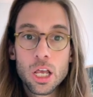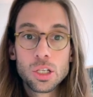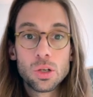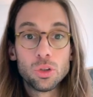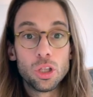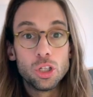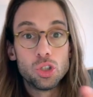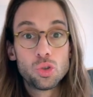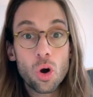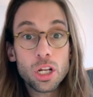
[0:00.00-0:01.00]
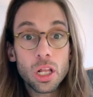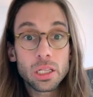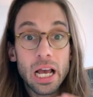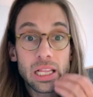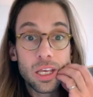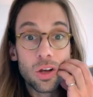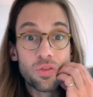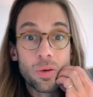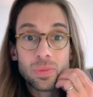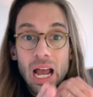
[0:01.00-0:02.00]
So the joint log likelihood
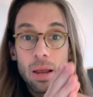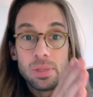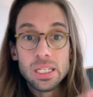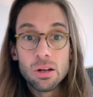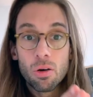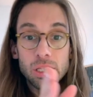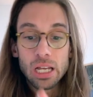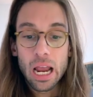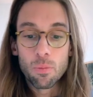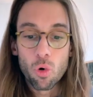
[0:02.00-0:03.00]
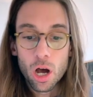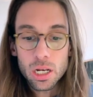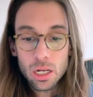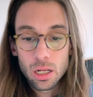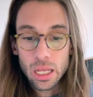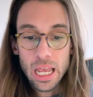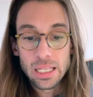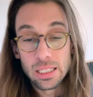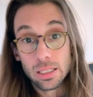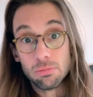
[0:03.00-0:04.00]
from time 0 and time 1
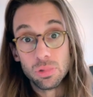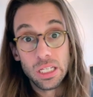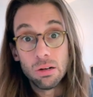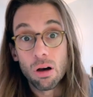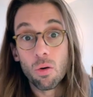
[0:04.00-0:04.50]
is 0,